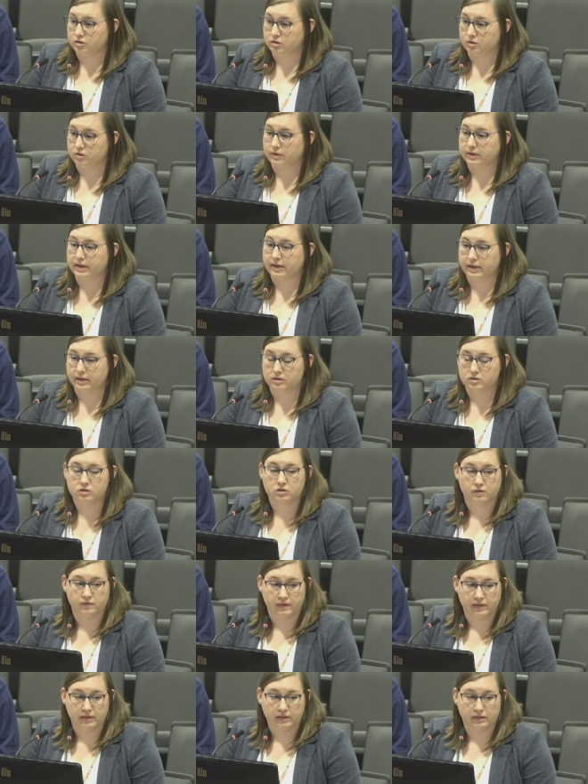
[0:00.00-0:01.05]
to do enhanced
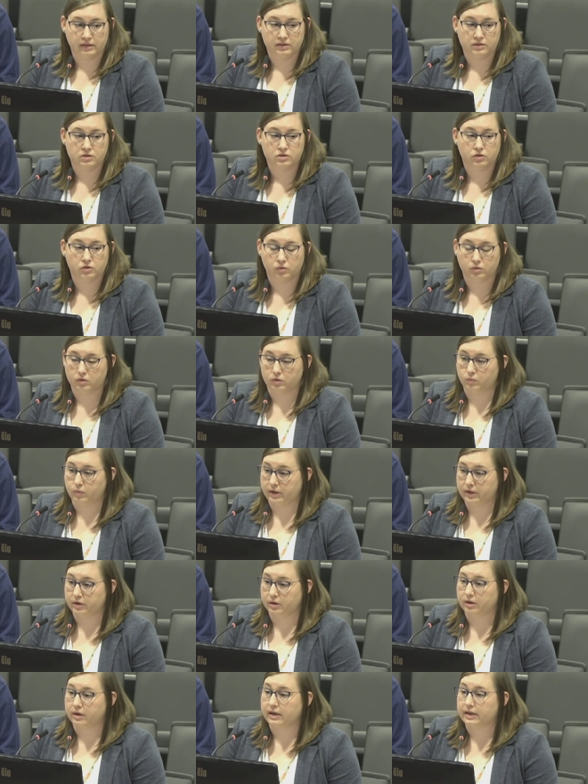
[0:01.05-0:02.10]
surveillance through the
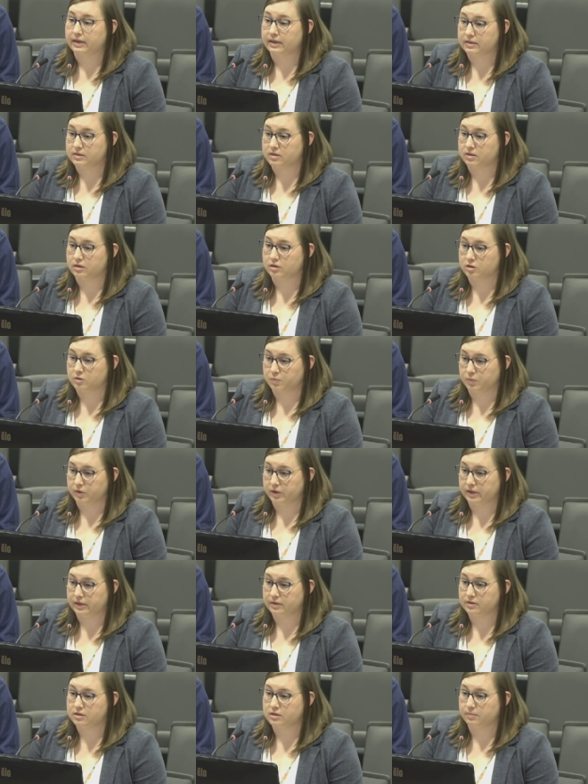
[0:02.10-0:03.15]
winter and into the
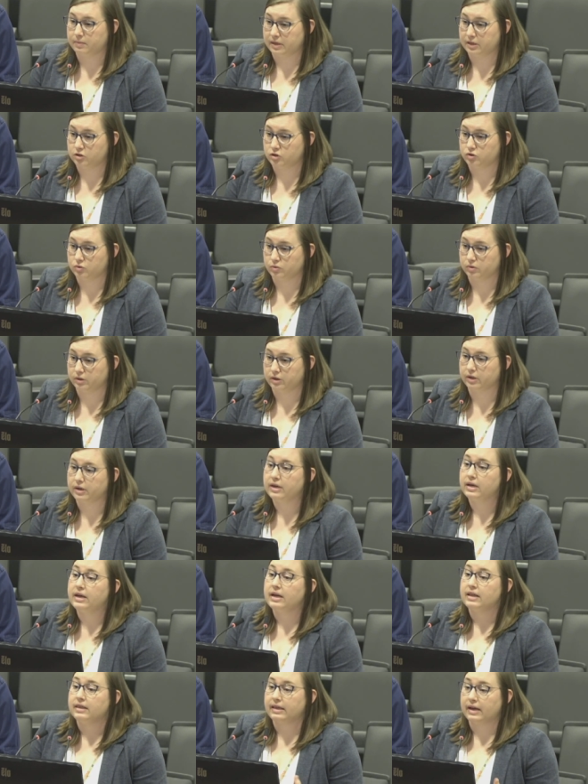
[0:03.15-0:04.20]
spring to make sure
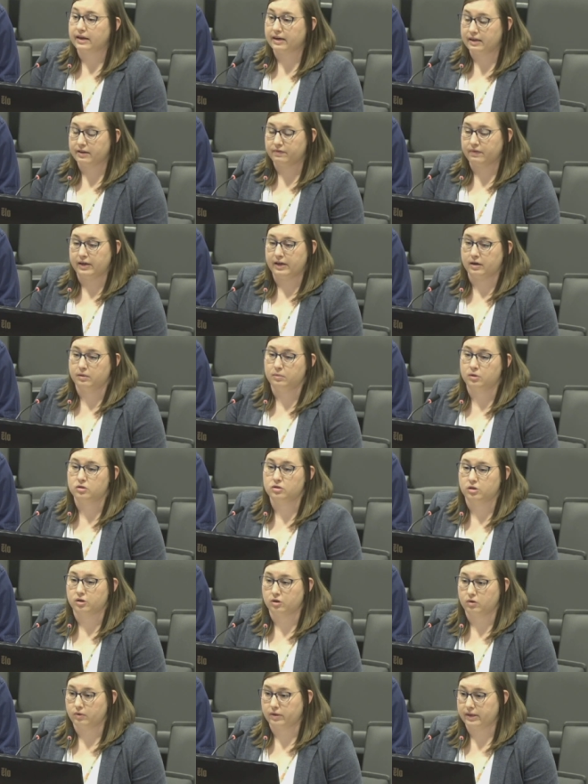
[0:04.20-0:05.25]
that if animals
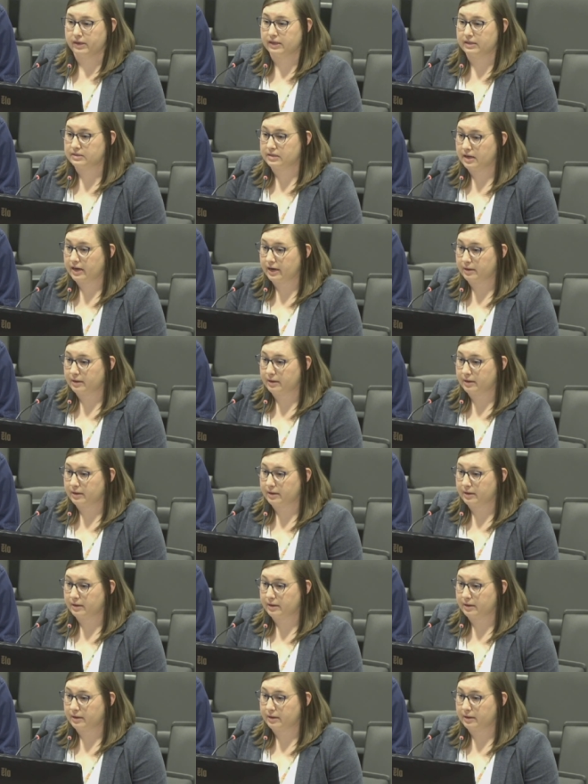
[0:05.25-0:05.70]
are going into